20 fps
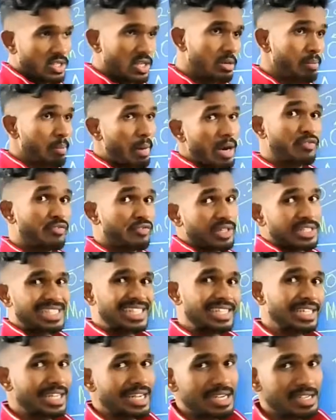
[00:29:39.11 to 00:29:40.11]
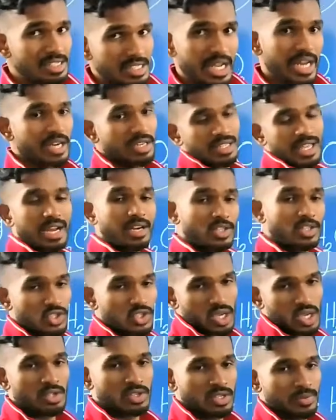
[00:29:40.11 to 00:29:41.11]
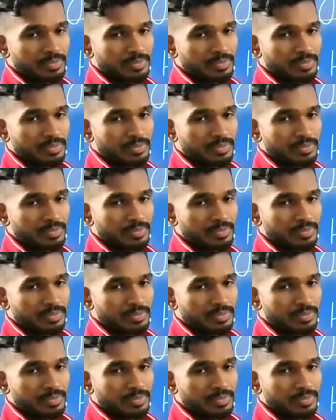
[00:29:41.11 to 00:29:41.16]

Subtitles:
but physical state can change.